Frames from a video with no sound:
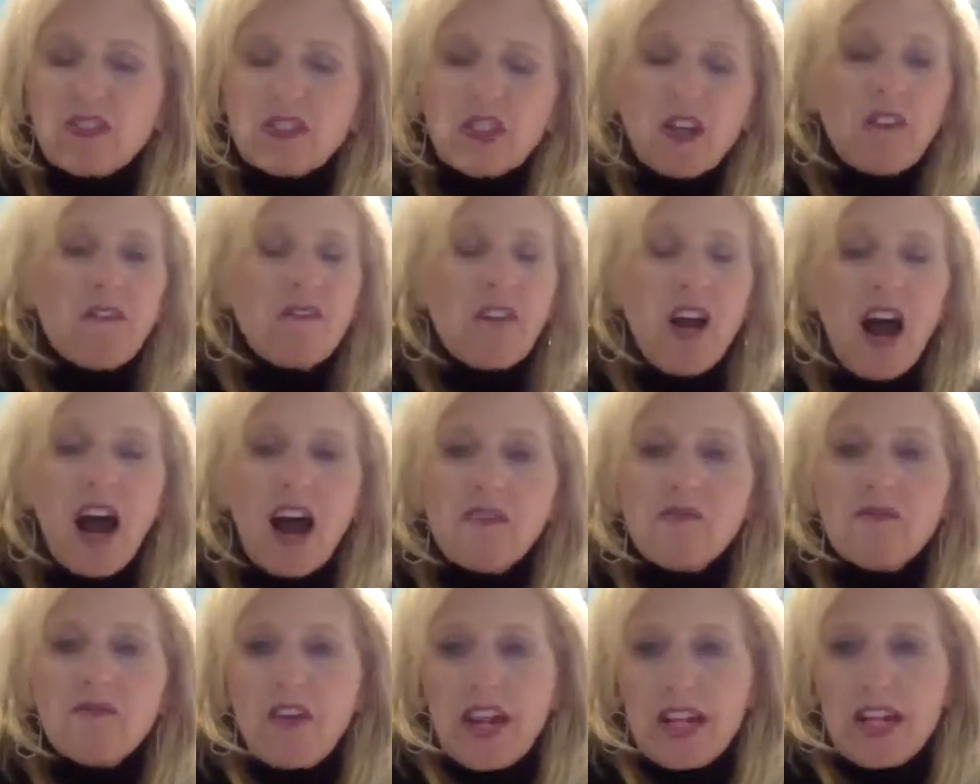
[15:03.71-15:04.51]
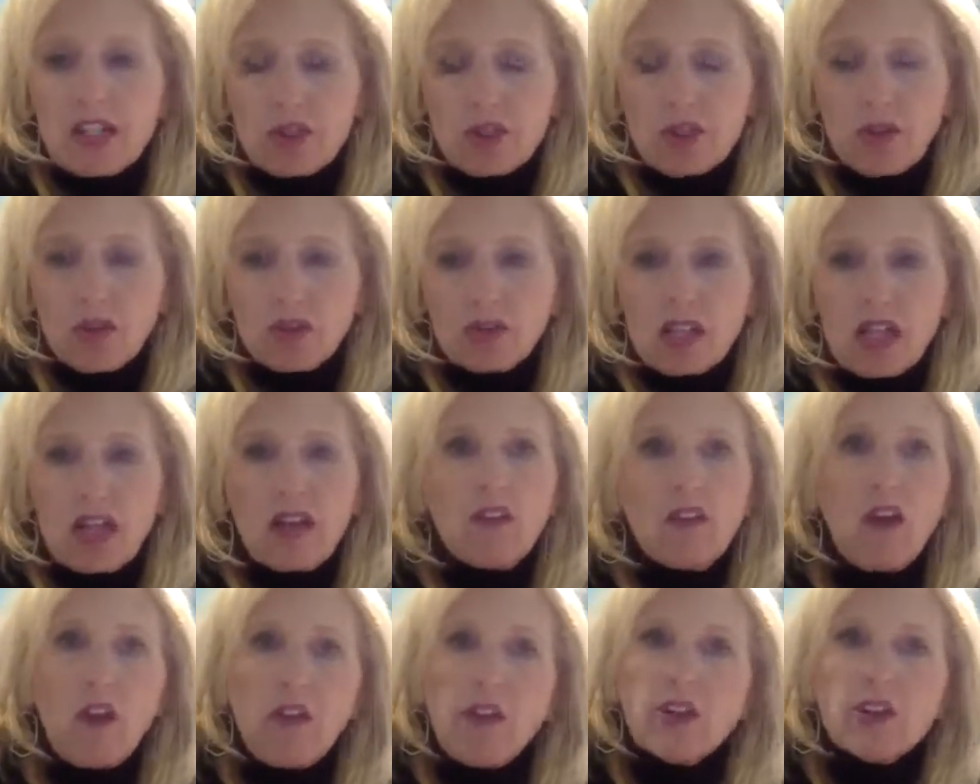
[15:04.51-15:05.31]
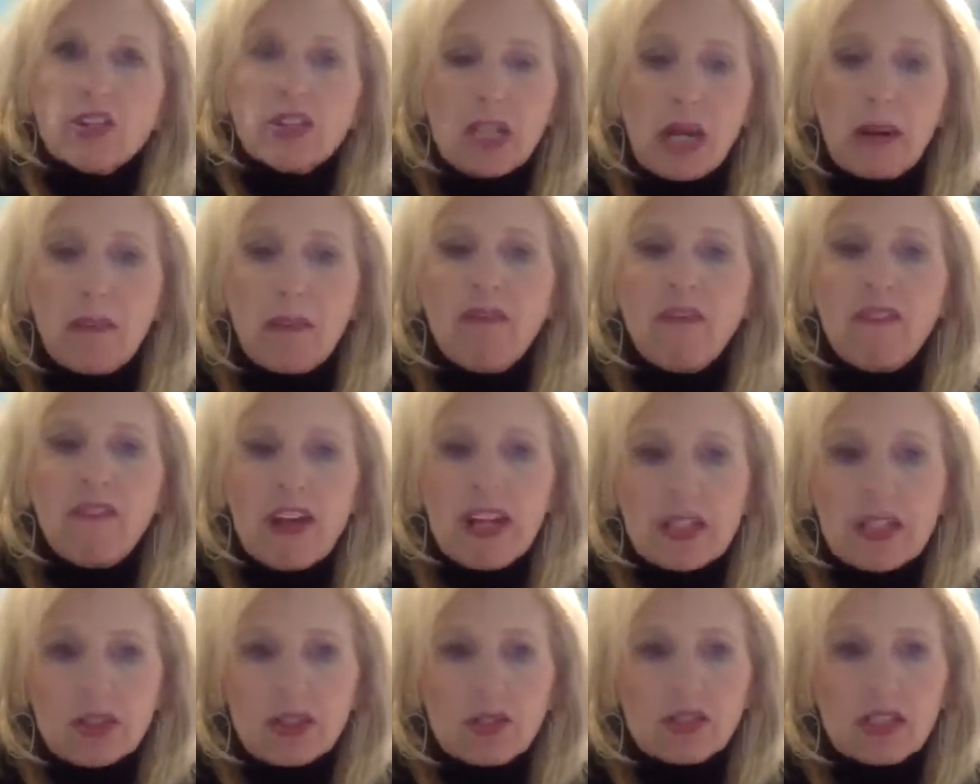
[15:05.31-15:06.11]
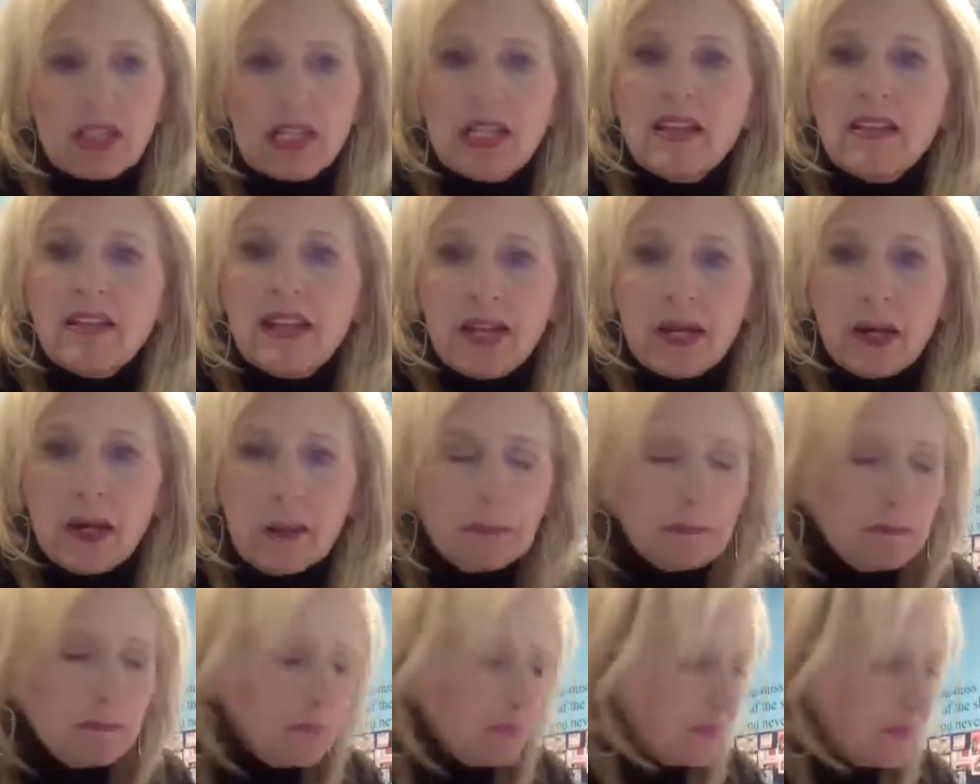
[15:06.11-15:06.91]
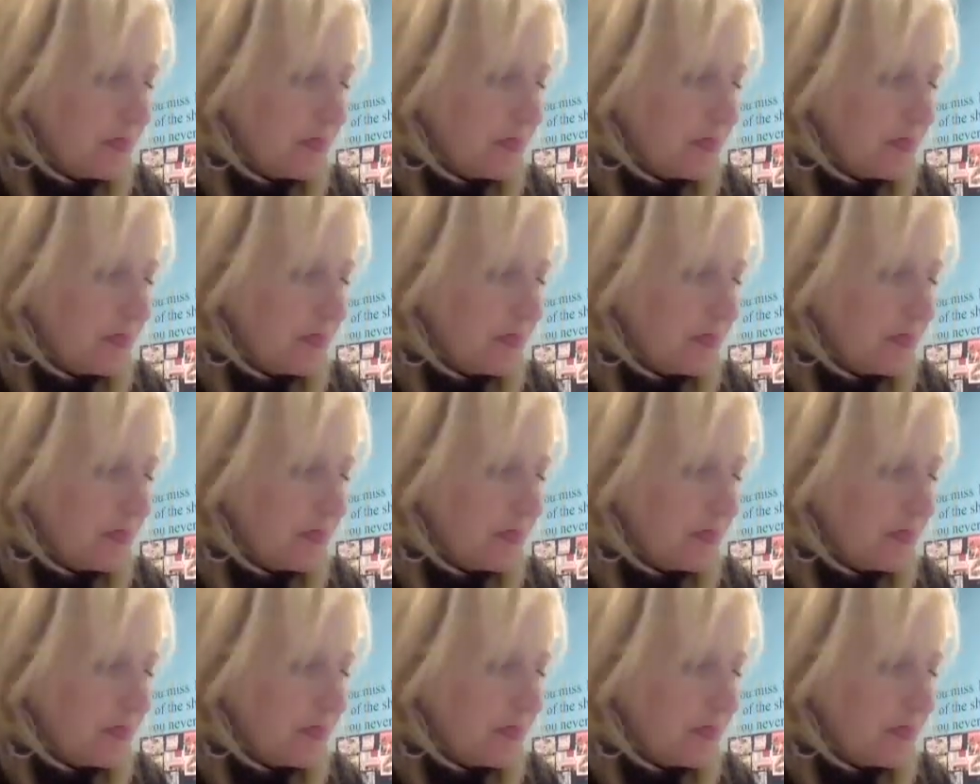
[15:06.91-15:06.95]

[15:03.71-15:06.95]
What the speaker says: So 5 facials, and there's double facials in there.